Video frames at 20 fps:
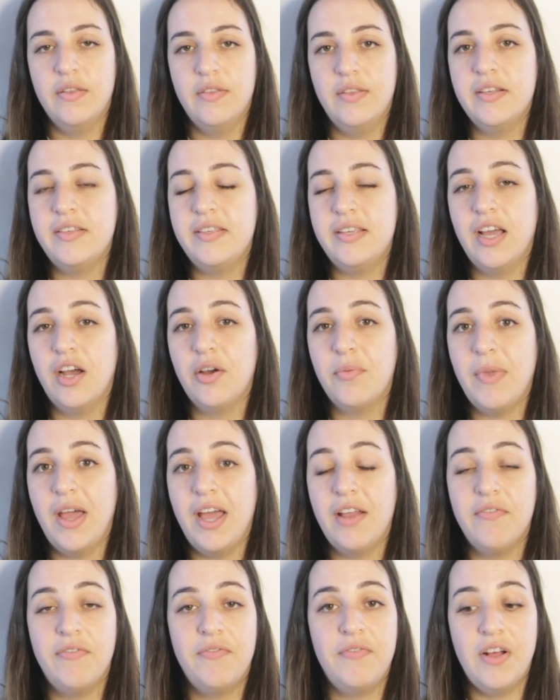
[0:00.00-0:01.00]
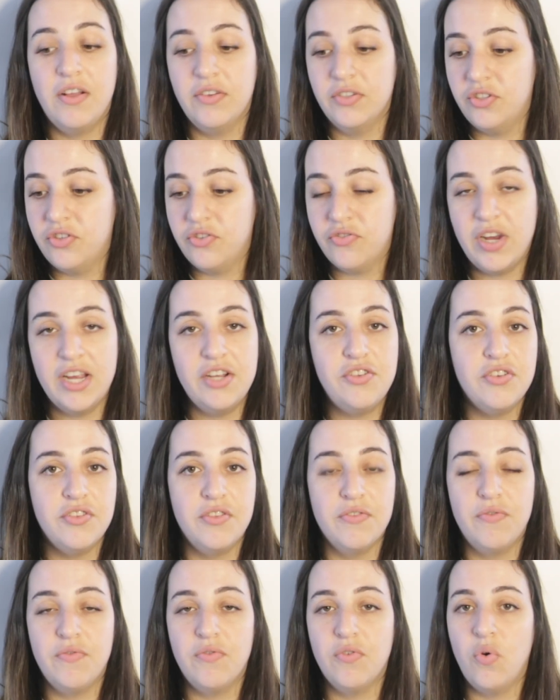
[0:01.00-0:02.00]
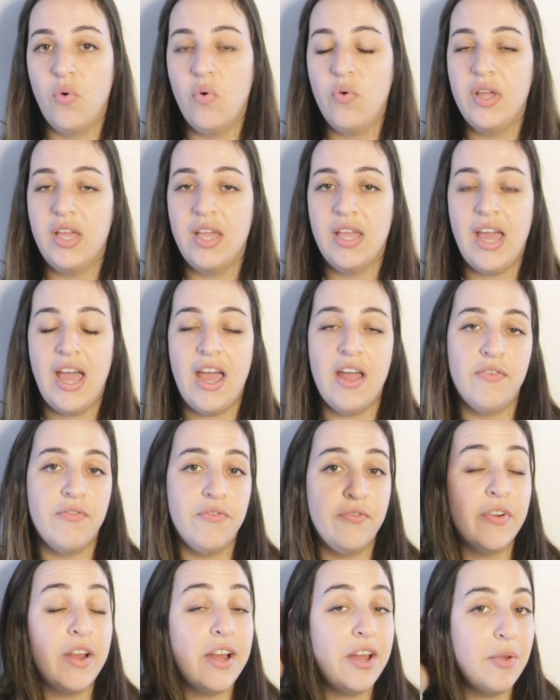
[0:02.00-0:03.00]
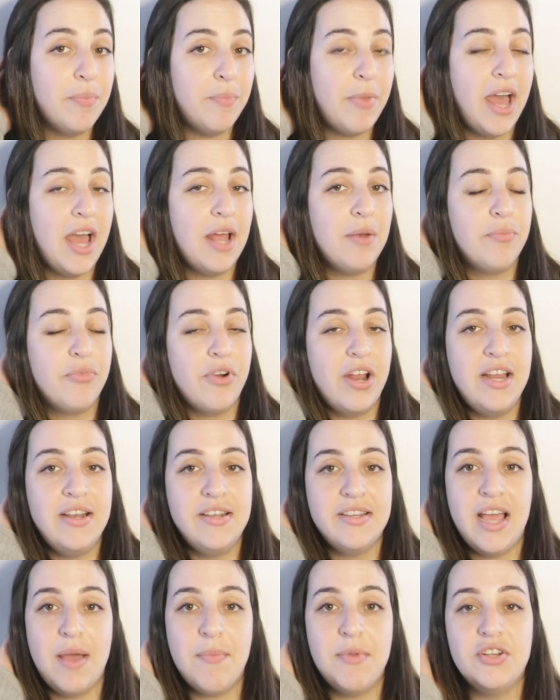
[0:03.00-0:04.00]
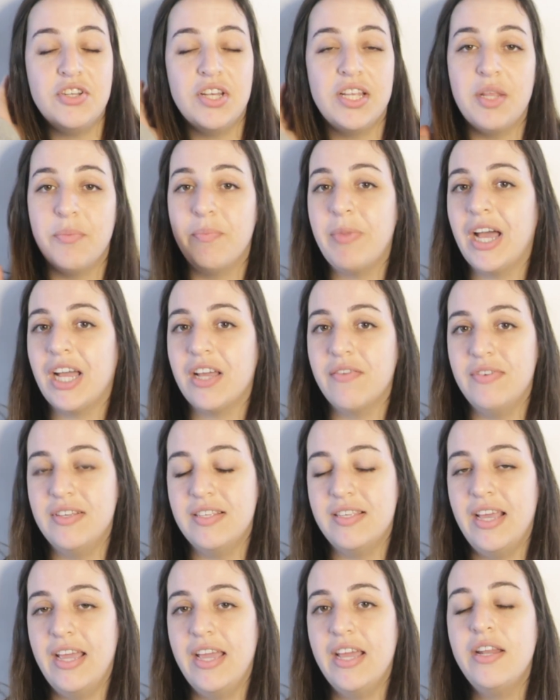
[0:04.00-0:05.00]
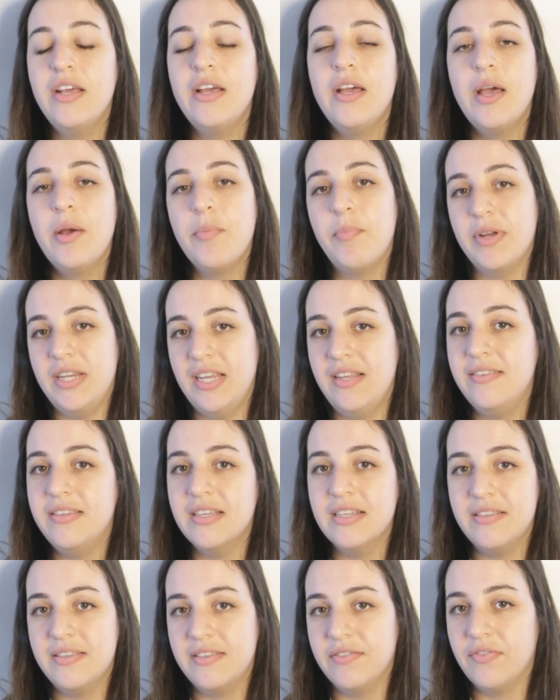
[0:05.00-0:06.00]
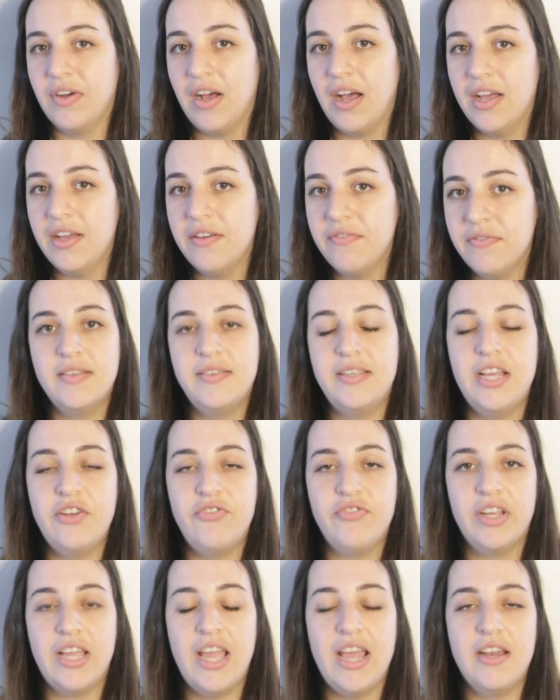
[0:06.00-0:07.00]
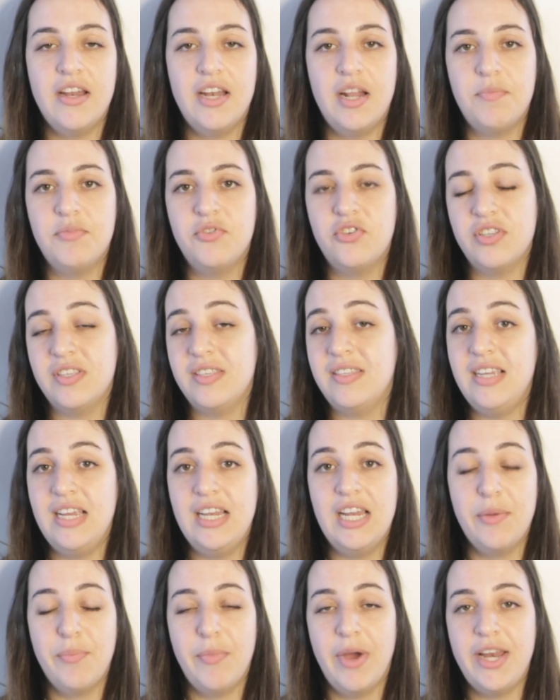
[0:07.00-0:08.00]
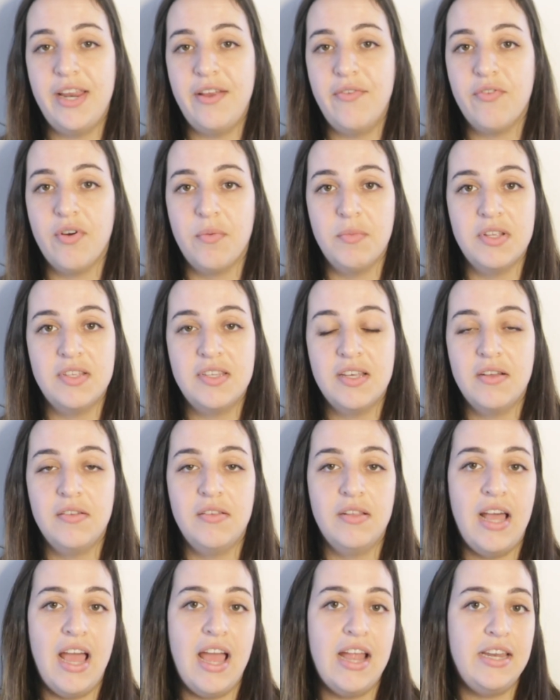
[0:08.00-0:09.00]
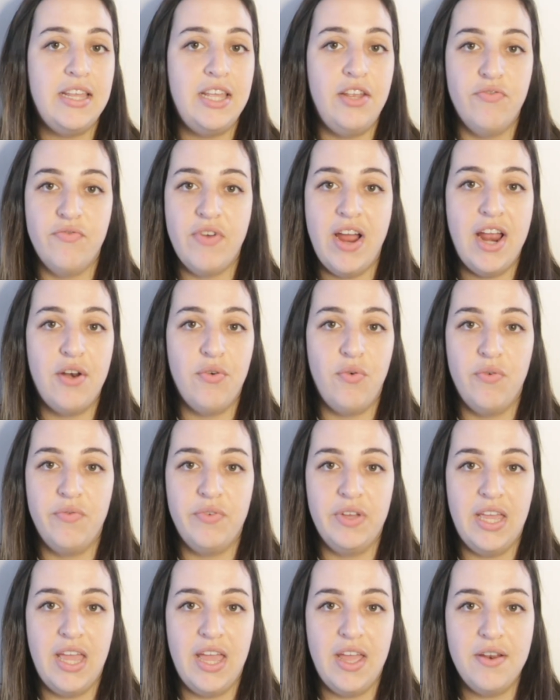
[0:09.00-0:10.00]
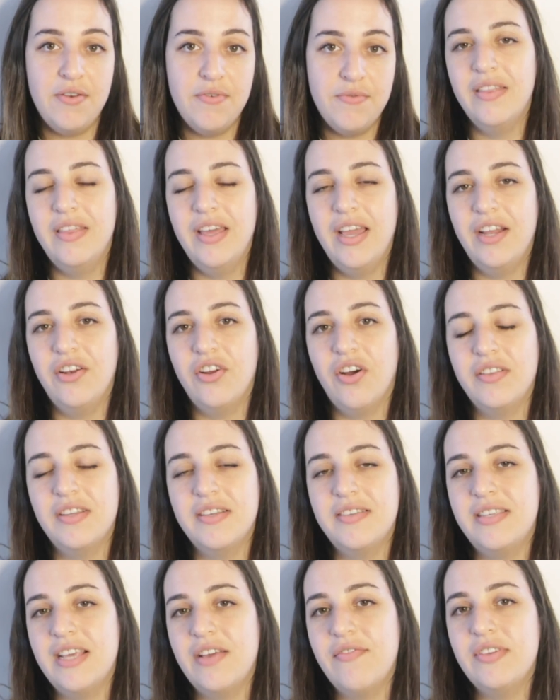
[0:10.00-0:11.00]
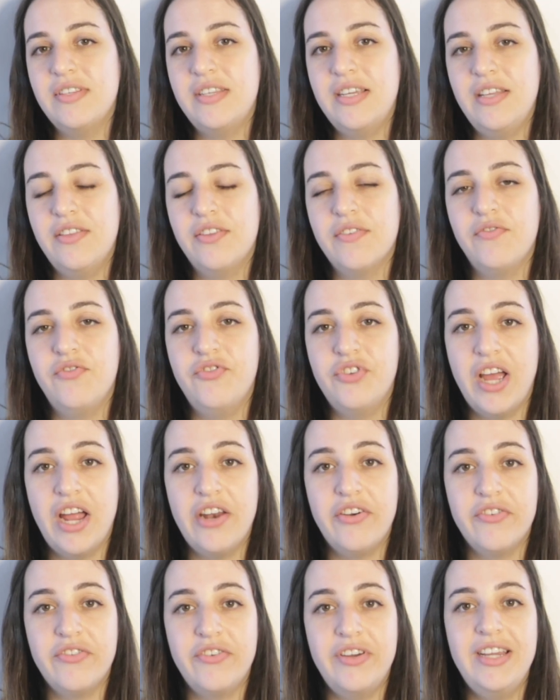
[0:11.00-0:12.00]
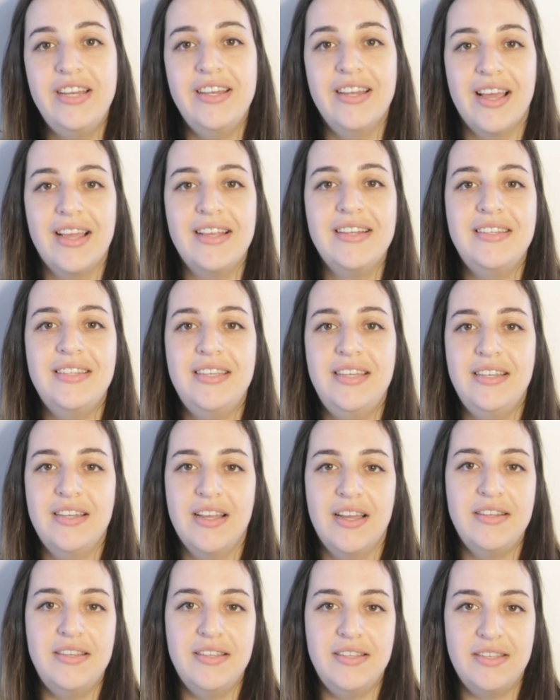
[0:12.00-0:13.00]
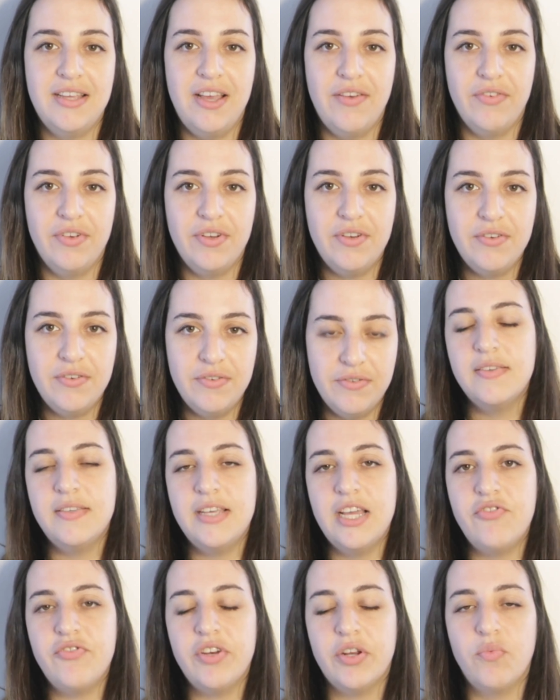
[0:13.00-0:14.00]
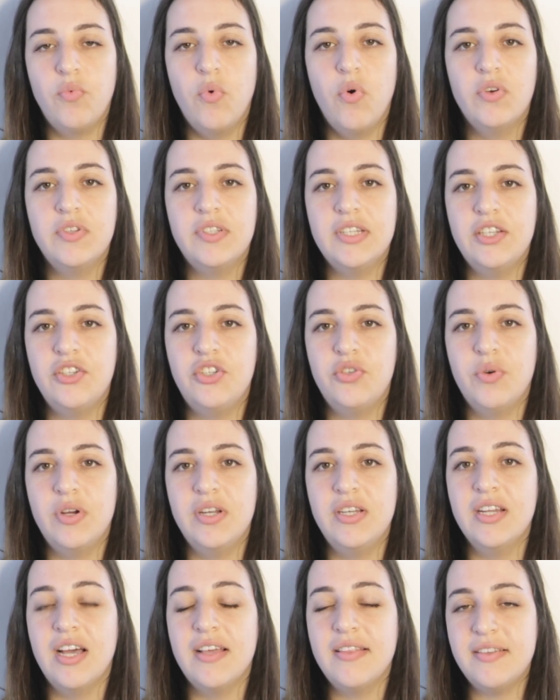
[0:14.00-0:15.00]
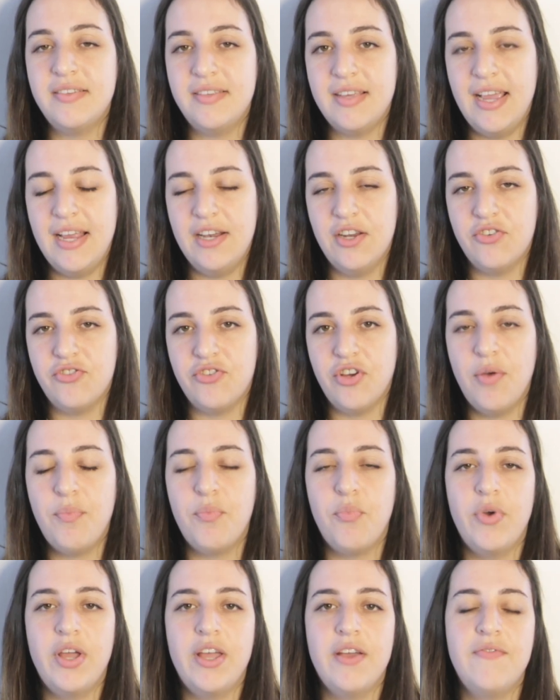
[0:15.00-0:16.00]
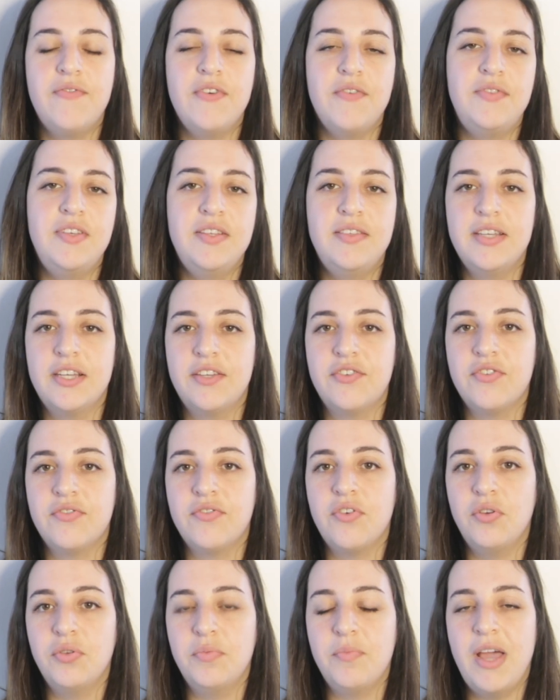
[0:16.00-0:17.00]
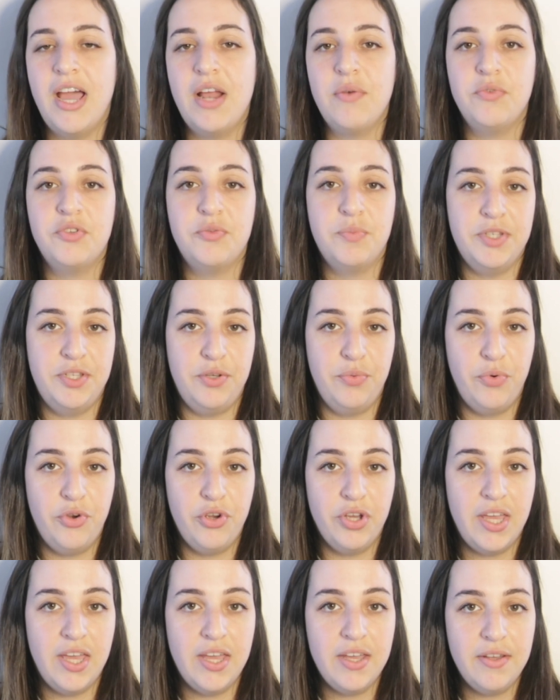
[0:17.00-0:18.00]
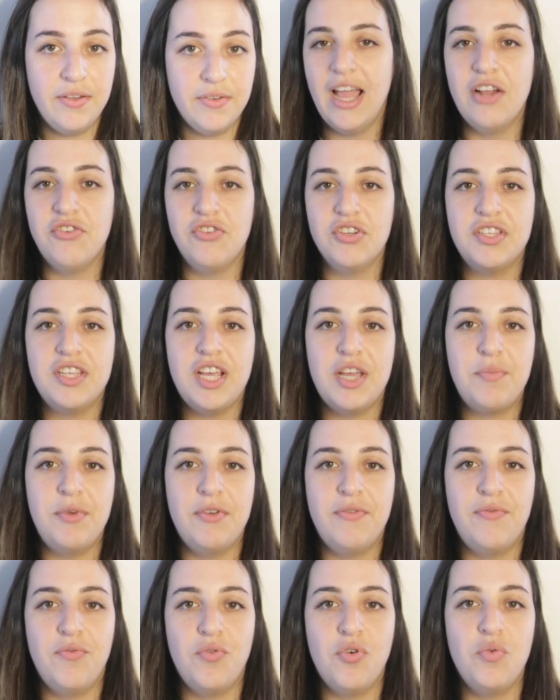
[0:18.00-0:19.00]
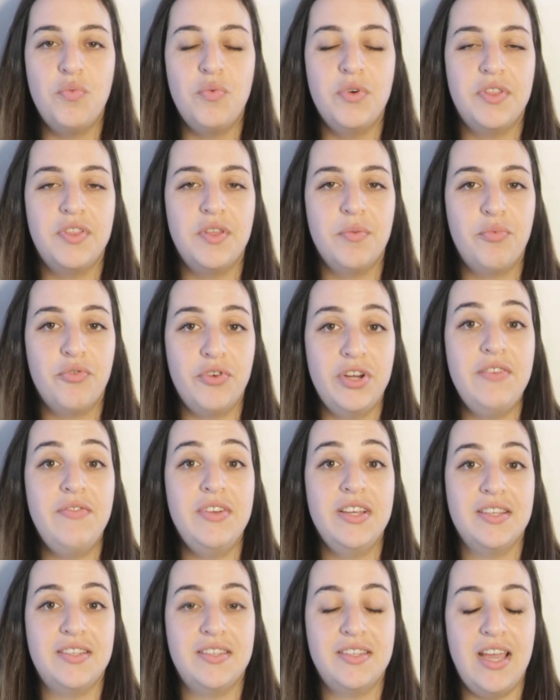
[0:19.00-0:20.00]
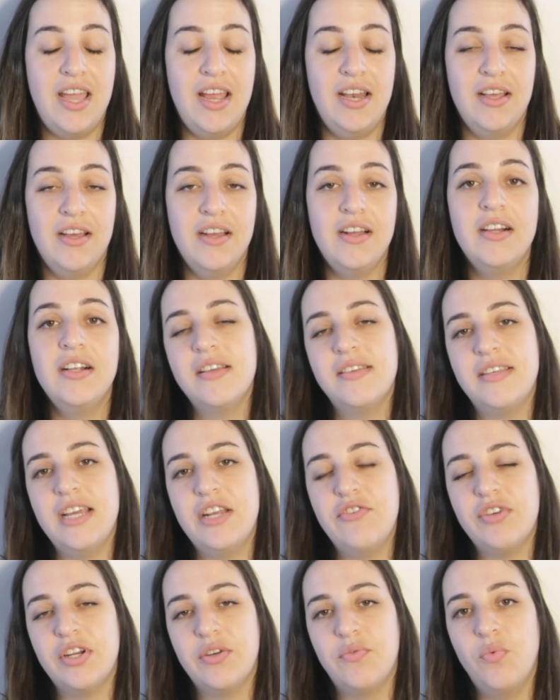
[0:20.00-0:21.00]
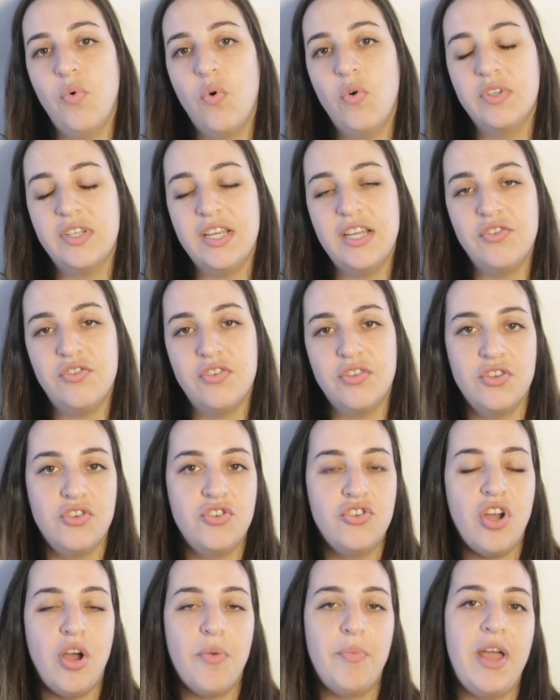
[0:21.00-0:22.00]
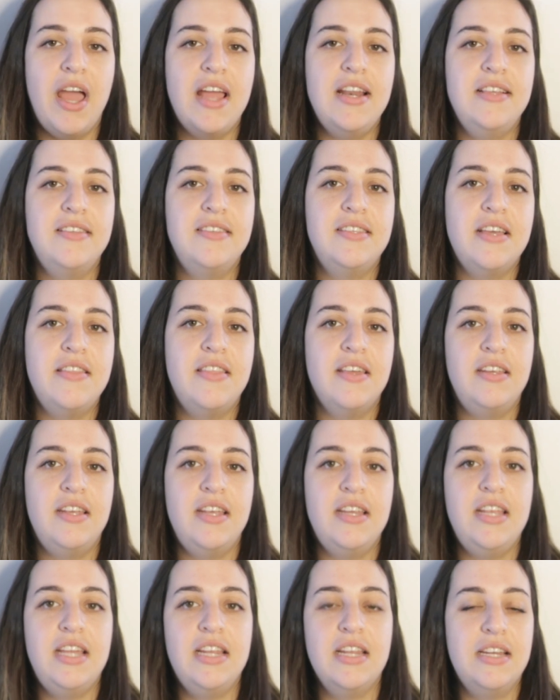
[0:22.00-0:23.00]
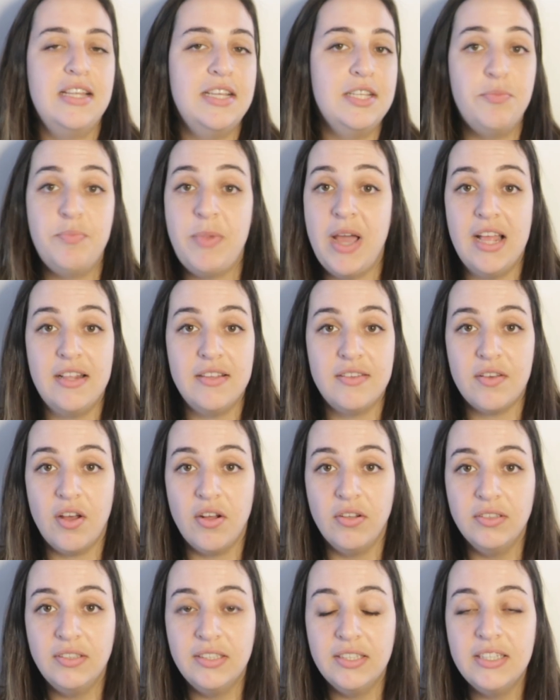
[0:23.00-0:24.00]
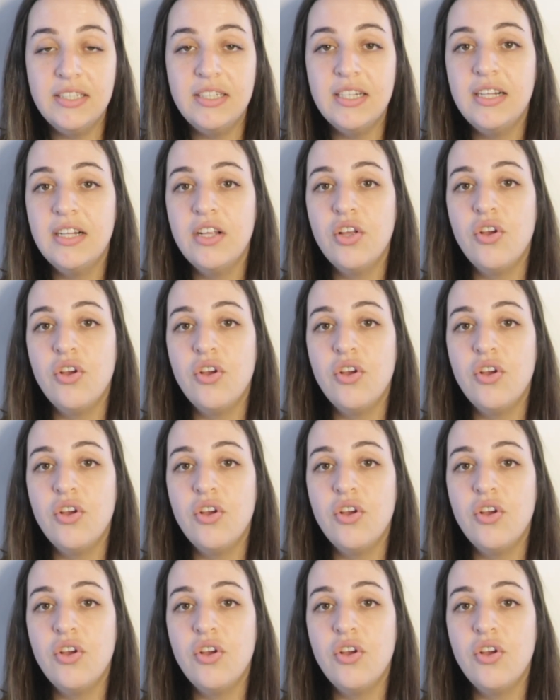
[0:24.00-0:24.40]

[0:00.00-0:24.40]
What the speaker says: This young man fell straight to the floor. He had very bad brain damage at the back of his head, but he did survive. Cedric ended up just stealing money from the till and he ran off again. Then on the 17th of January 1997, Cedric walked into another tailor shop where a 56-year-old man was busy working. And just like before with the previous tailor, Cedric walked into the shop and he said that he needed his pants altered.